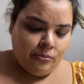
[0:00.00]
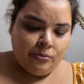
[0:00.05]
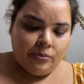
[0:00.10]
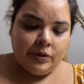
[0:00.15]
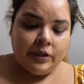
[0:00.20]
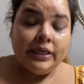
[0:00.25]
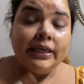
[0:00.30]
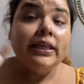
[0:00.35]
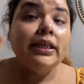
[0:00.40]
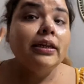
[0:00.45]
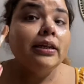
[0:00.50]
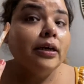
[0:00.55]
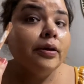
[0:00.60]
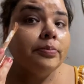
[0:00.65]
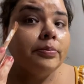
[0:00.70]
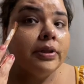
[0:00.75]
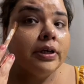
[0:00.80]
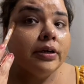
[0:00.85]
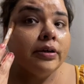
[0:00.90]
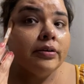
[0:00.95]
getting up
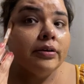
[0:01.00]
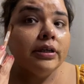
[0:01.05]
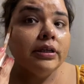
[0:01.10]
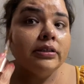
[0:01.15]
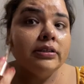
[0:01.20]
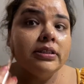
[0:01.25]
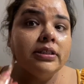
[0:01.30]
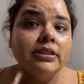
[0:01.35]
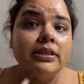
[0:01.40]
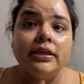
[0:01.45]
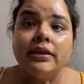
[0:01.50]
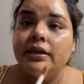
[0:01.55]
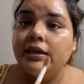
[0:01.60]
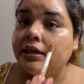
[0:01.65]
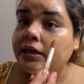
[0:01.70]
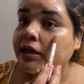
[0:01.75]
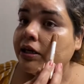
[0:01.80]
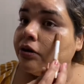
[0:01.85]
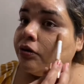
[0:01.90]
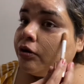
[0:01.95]
there and
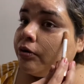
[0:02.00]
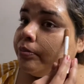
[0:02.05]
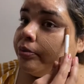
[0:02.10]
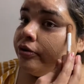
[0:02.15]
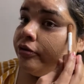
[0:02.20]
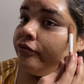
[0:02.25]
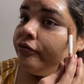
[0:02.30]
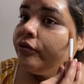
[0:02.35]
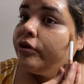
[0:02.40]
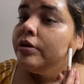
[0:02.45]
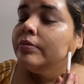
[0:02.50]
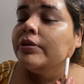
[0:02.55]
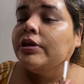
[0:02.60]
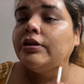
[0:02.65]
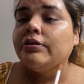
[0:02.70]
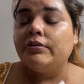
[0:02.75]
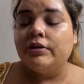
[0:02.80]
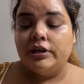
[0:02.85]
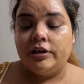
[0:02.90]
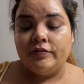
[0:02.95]
singing or performing or
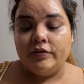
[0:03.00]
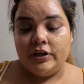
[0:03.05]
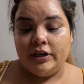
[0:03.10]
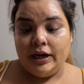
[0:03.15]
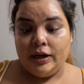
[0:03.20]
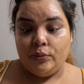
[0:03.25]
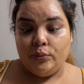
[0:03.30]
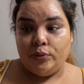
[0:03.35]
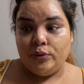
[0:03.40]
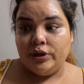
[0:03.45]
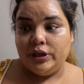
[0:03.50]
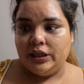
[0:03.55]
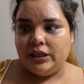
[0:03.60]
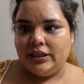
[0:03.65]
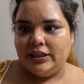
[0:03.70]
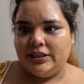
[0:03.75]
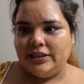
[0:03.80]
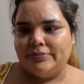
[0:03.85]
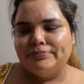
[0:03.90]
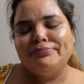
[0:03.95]
whatever, and I
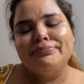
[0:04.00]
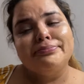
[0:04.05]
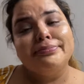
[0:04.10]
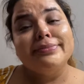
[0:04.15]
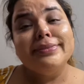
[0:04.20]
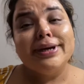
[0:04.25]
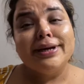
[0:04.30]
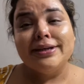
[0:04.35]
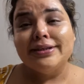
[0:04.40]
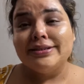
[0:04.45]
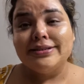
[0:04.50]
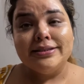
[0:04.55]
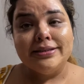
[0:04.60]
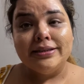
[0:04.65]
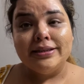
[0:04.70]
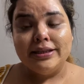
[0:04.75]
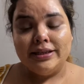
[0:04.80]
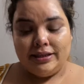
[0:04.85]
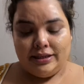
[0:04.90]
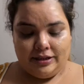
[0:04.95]
wouldn't.
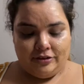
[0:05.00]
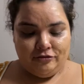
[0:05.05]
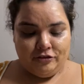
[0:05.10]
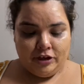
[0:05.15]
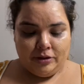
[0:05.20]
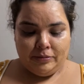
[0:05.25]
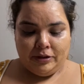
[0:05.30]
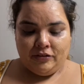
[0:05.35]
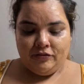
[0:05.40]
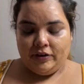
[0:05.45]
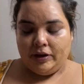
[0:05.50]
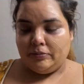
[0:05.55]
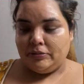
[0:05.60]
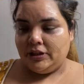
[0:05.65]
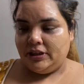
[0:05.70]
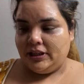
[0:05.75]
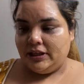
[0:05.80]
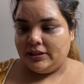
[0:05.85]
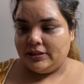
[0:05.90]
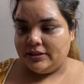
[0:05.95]
Silly. In front of my family
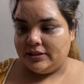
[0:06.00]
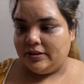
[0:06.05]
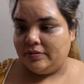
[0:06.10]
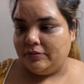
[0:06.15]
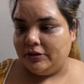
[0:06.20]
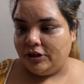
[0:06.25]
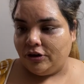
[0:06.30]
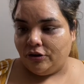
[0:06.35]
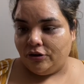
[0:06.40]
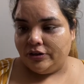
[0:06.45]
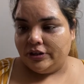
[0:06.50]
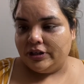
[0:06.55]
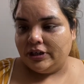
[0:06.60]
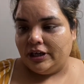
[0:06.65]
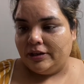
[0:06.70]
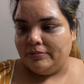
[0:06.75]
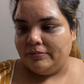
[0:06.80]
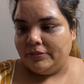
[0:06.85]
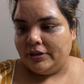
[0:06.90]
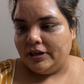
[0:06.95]
that's seen me all the time,
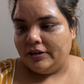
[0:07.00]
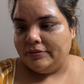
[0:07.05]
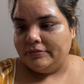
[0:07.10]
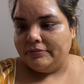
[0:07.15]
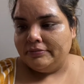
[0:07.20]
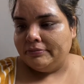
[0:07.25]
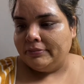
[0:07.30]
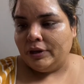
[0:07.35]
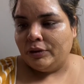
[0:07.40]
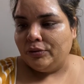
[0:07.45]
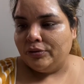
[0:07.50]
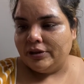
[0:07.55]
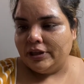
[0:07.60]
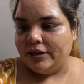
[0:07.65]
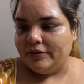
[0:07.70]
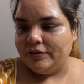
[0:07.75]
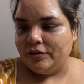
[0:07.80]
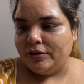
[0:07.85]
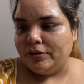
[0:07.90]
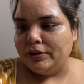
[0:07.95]
my whole life
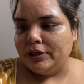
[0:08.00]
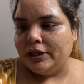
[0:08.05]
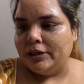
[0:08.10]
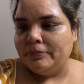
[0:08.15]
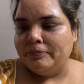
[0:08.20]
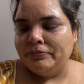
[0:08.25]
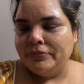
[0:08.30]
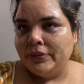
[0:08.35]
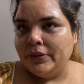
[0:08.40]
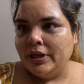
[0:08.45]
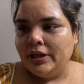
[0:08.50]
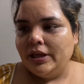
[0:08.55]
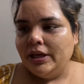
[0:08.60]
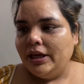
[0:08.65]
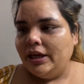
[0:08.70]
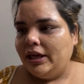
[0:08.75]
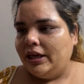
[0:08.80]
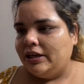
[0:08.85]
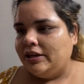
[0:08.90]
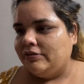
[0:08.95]
growing up.
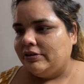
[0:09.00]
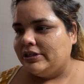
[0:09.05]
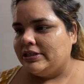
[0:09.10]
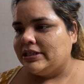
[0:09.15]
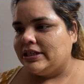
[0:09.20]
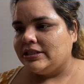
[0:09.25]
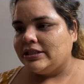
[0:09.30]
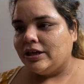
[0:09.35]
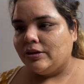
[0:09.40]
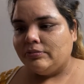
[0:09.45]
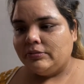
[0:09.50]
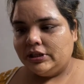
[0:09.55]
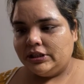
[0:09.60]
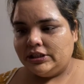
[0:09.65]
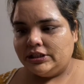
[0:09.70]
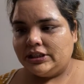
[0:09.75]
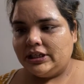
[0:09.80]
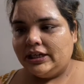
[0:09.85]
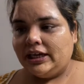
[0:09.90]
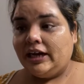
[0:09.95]
Anyways, that's how
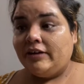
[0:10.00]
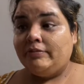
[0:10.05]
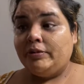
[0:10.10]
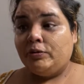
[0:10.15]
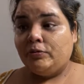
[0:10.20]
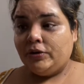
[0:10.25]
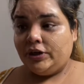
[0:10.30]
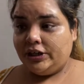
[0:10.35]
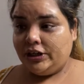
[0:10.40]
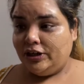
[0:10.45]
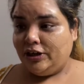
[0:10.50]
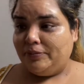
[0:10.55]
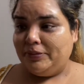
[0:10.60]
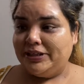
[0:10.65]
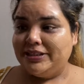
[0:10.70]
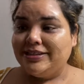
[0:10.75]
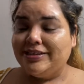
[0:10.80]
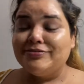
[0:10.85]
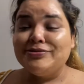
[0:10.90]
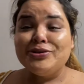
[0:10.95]
much like I've been working on
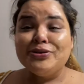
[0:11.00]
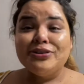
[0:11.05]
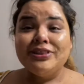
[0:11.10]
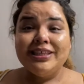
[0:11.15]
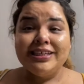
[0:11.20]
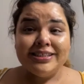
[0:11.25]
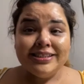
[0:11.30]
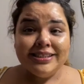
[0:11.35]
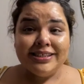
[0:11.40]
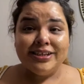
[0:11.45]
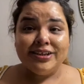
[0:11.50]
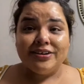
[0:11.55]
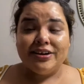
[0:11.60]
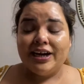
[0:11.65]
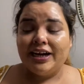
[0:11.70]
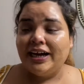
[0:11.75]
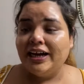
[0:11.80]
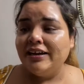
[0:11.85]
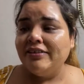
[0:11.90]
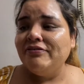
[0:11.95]
myself. So this year, I
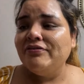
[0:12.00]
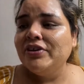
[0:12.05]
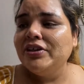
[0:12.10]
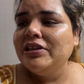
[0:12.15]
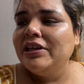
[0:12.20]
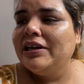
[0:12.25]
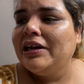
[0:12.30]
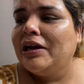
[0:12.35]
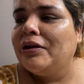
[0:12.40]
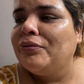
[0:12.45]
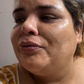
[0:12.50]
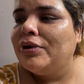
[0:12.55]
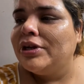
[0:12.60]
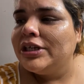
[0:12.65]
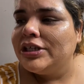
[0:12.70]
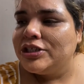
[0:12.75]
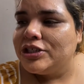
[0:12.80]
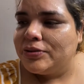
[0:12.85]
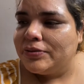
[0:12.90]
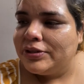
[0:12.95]
kind of feel like I want to
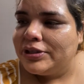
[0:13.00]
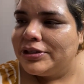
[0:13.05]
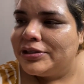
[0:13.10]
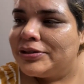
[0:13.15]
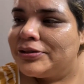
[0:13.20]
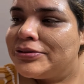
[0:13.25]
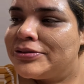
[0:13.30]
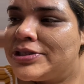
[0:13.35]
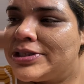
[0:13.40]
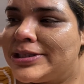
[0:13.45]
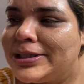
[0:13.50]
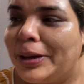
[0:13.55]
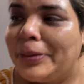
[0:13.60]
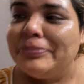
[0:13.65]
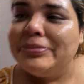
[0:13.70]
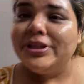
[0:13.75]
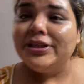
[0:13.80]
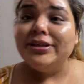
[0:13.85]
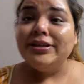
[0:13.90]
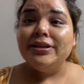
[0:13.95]
do a little
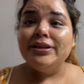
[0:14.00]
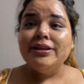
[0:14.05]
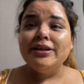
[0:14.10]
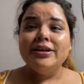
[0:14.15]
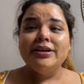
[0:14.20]
something.